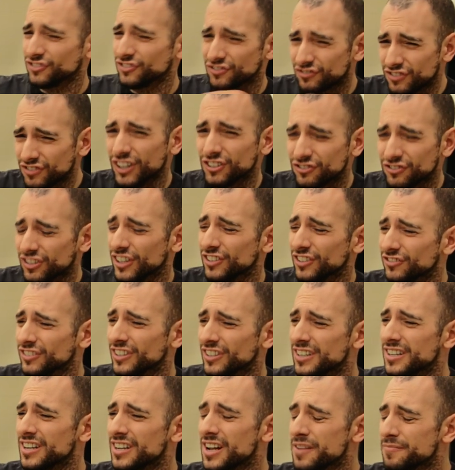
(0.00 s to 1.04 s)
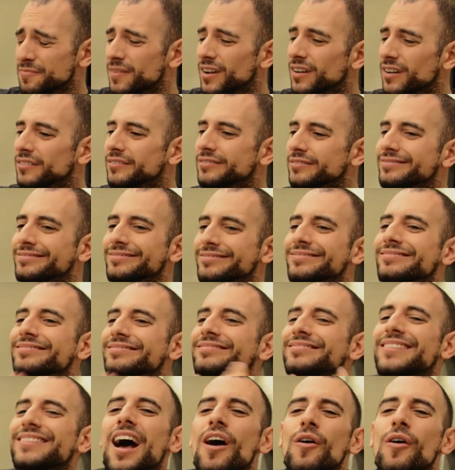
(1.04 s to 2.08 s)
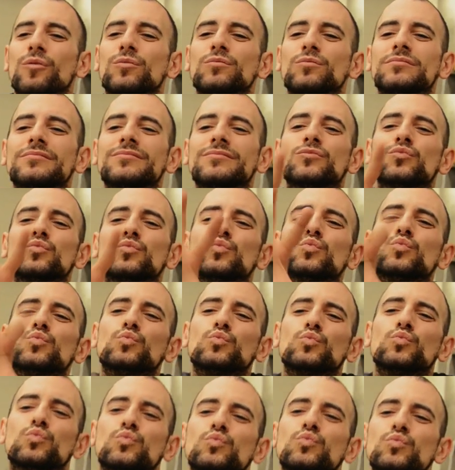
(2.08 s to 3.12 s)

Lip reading: It's always been a part of my life, and so now I'm used